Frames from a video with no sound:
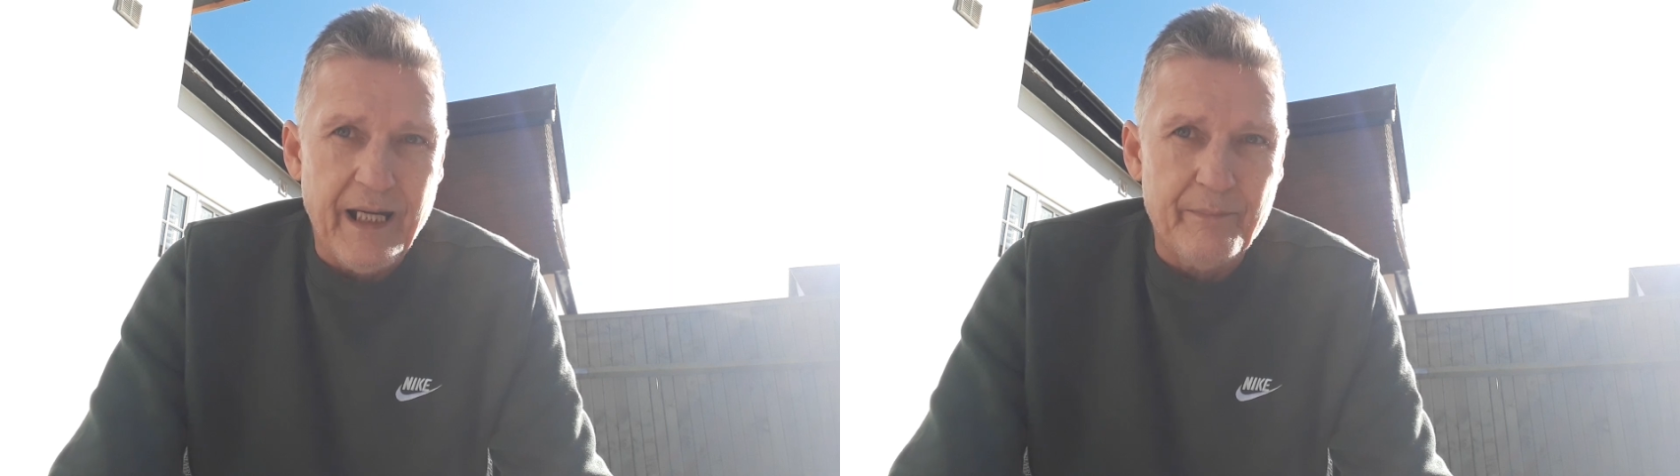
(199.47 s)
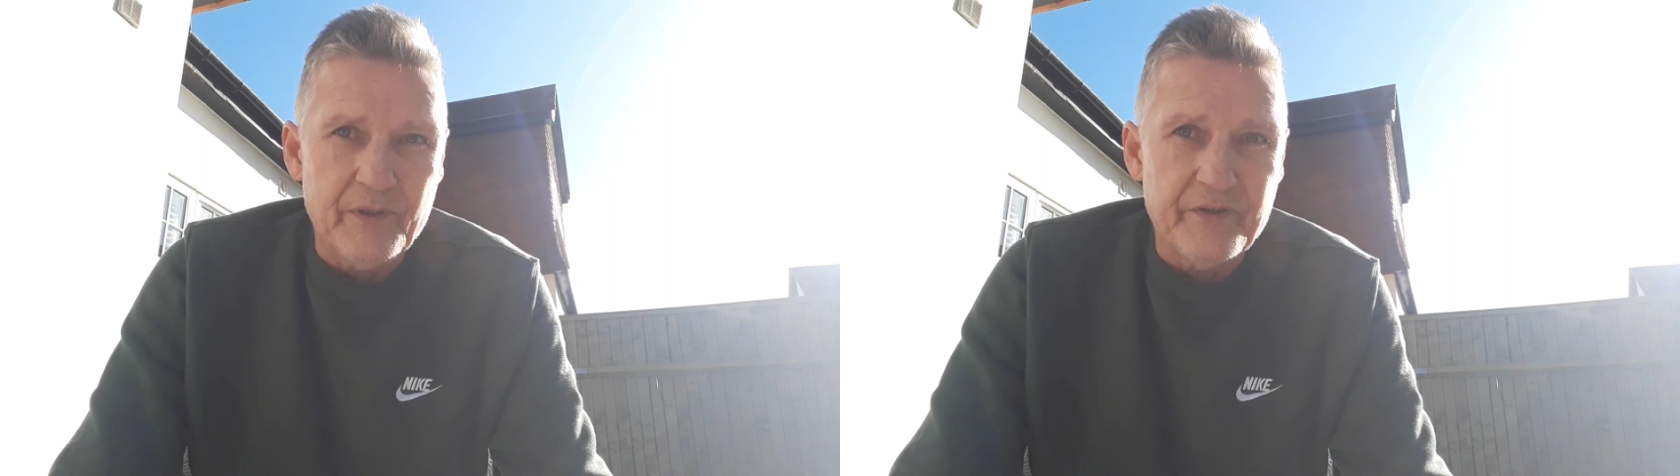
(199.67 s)

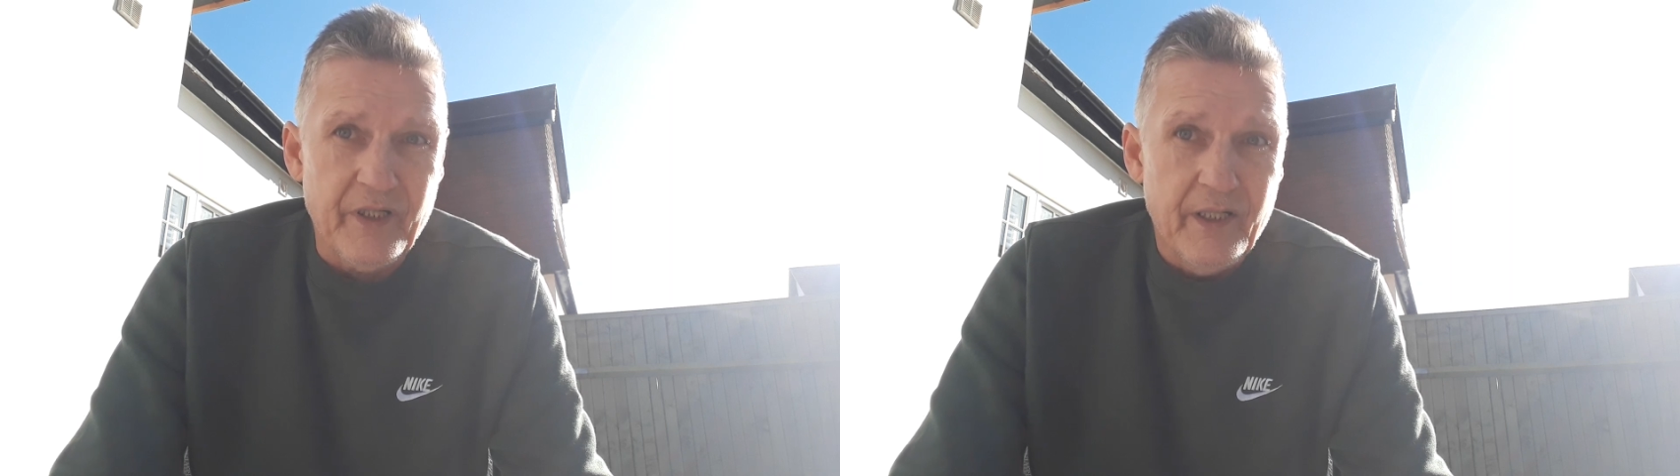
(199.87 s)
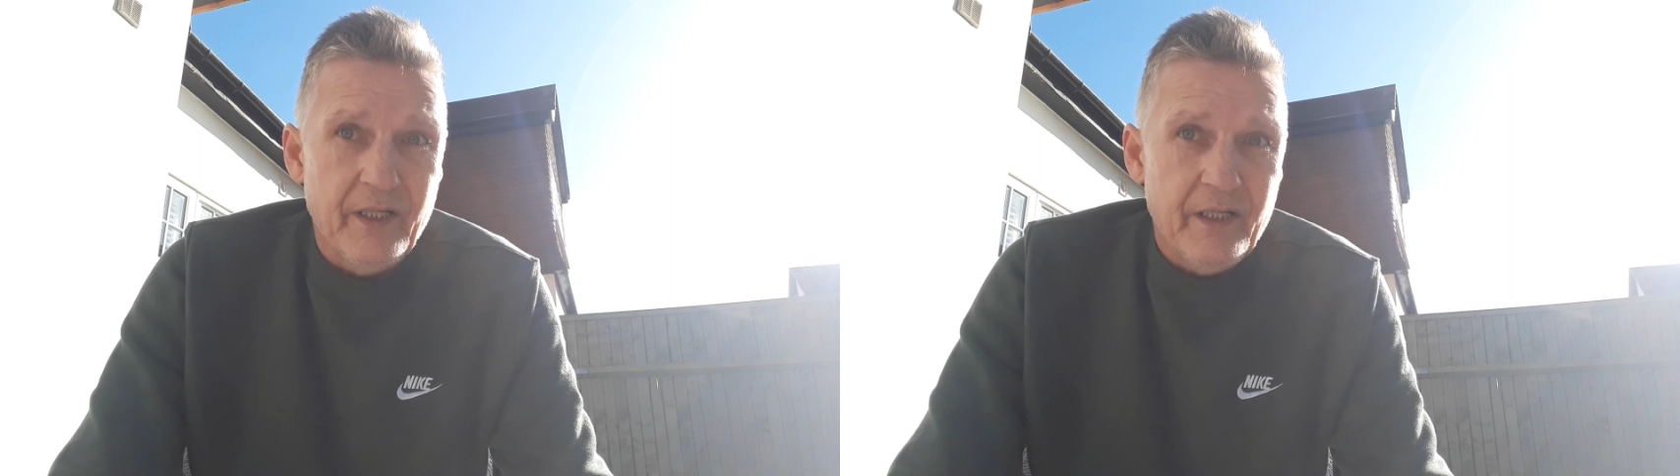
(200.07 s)

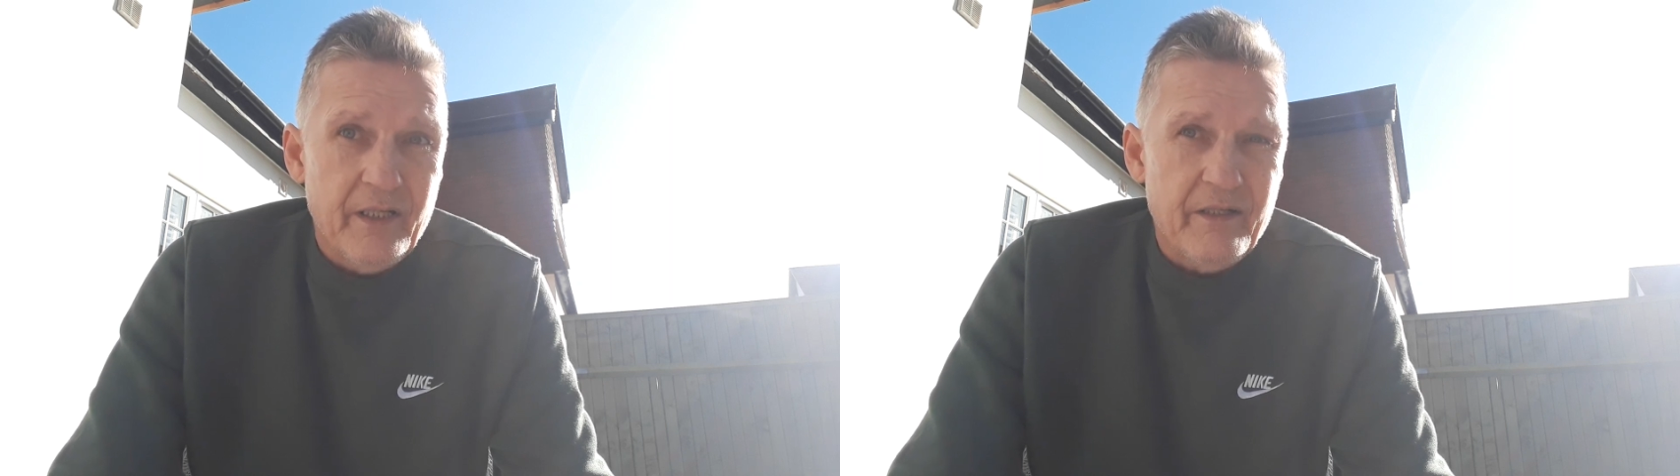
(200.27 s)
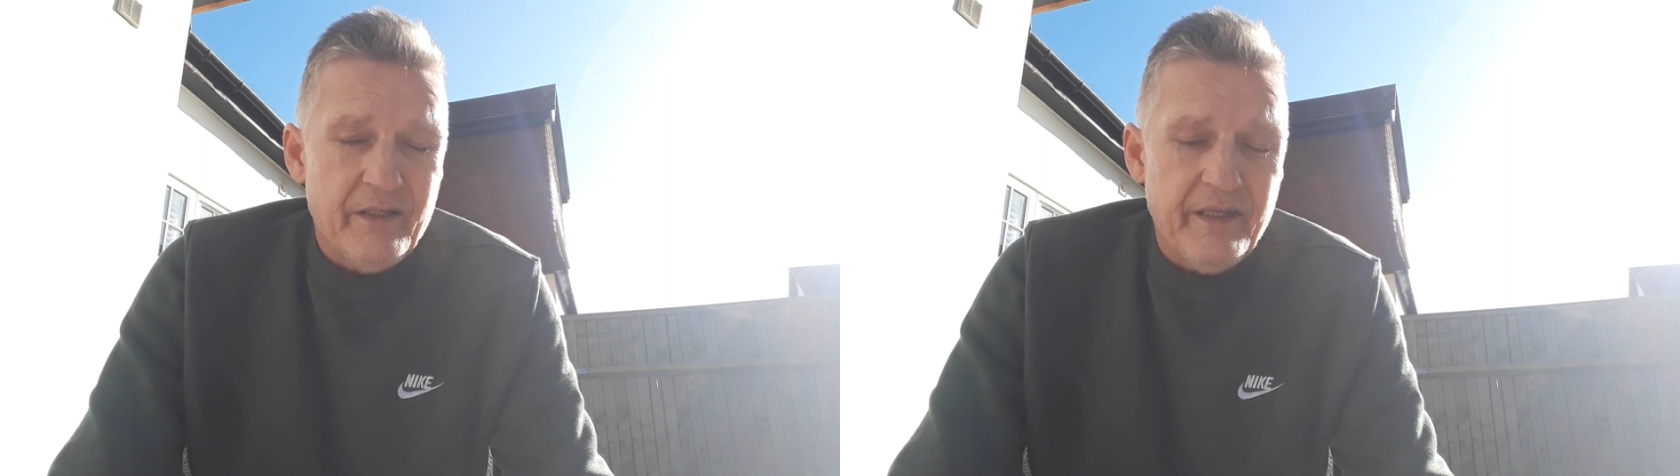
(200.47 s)
happened
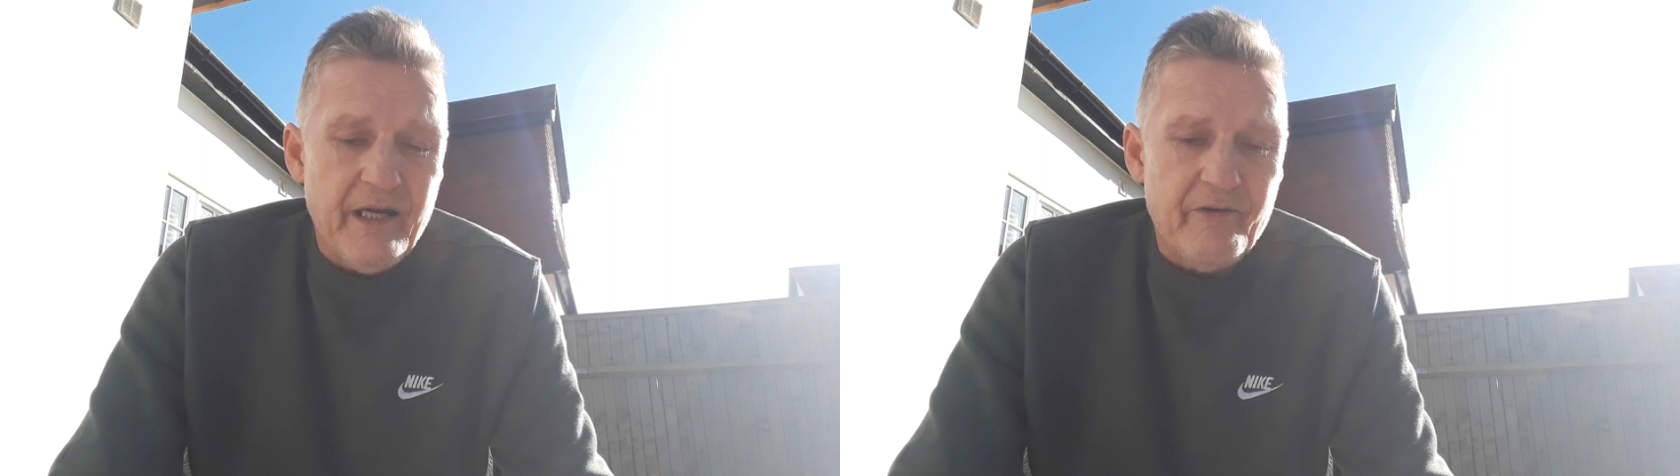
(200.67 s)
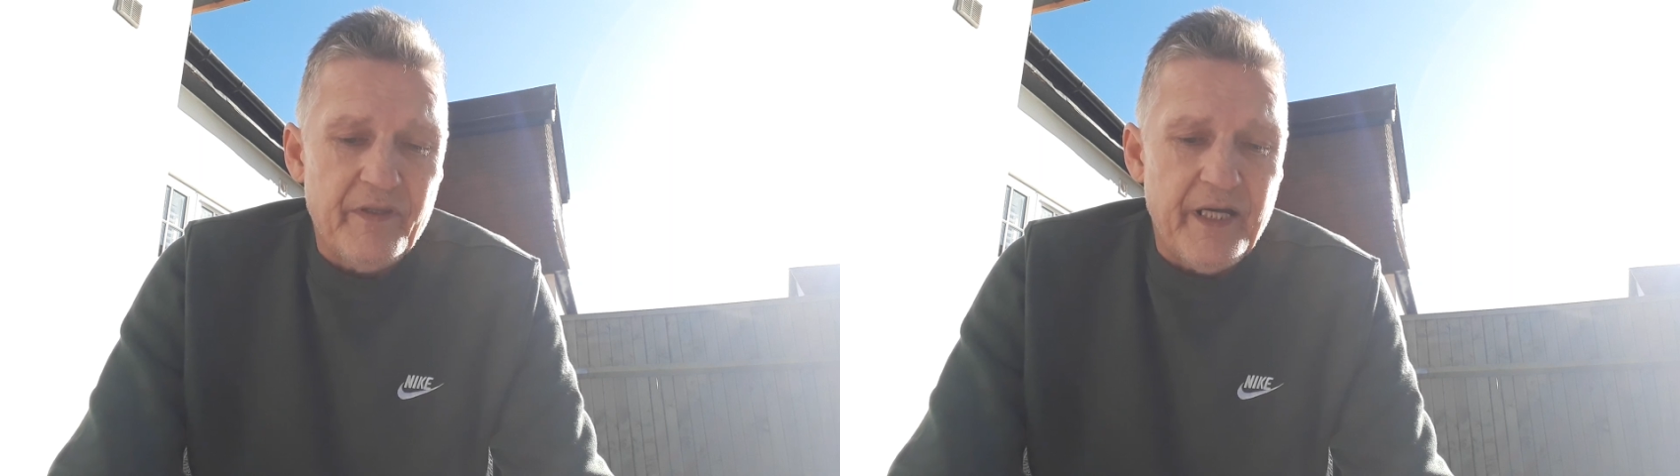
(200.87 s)

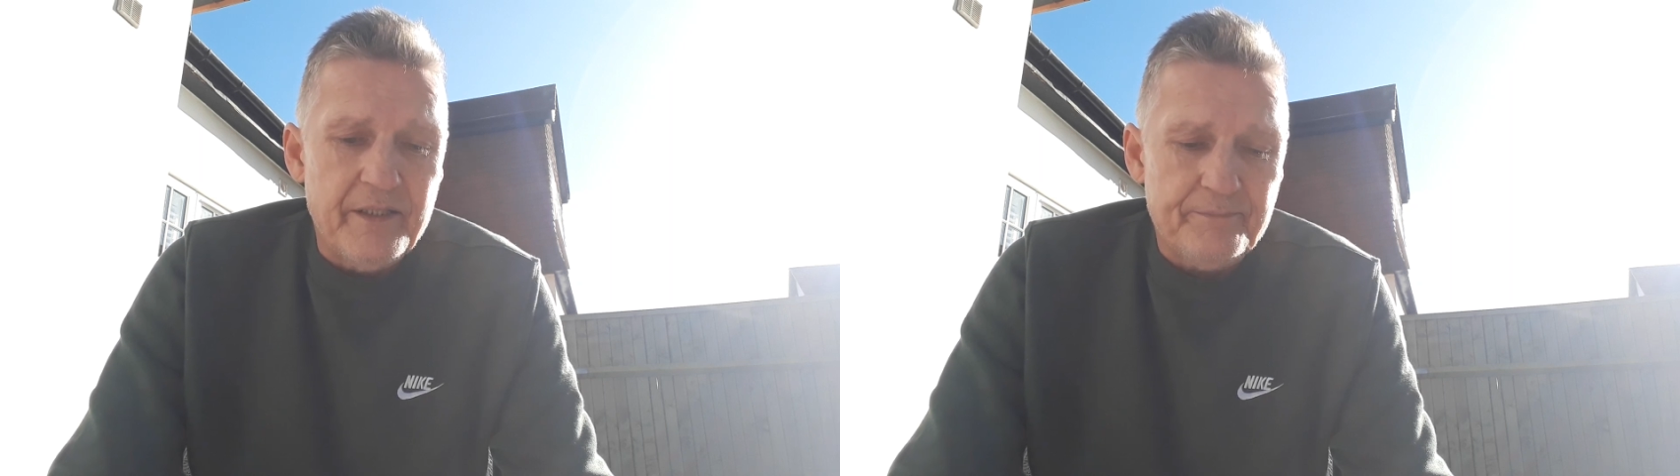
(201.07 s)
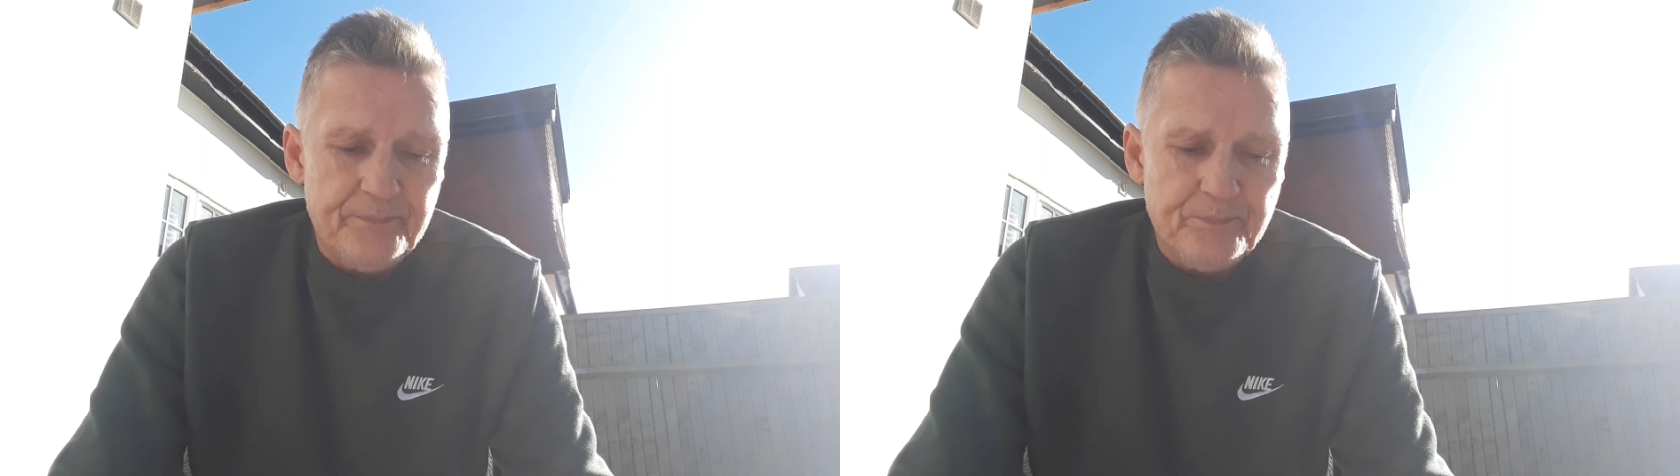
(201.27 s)
there and then.